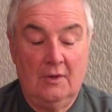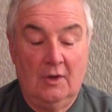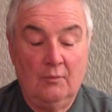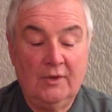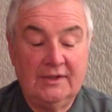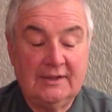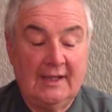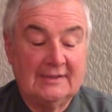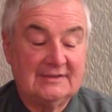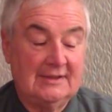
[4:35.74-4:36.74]
And what it
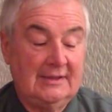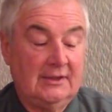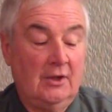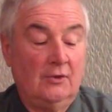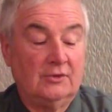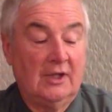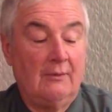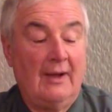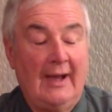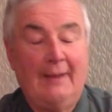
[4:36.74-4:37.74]
does, it can't
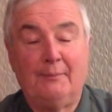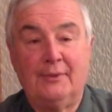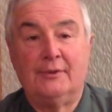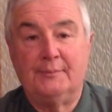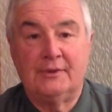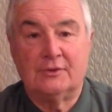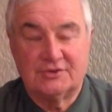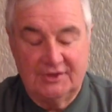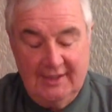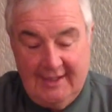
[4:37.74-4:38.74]
go up because
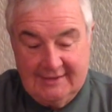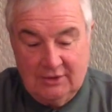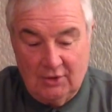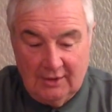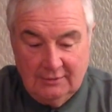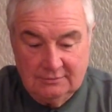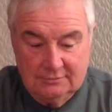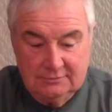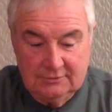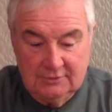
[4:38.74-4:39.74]
of the head collar
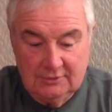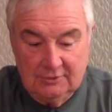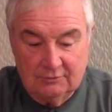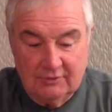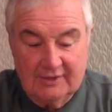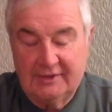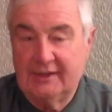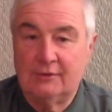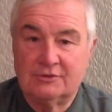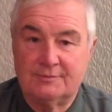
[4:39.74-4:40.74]
around the
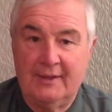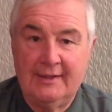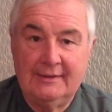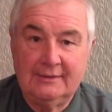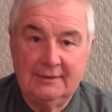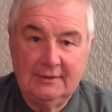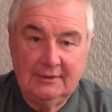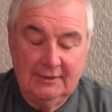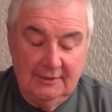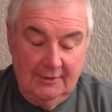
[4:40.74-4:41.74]
noseband,
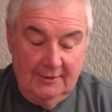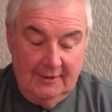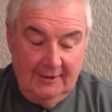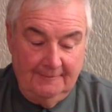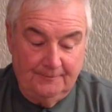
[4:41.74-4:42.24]
yeah,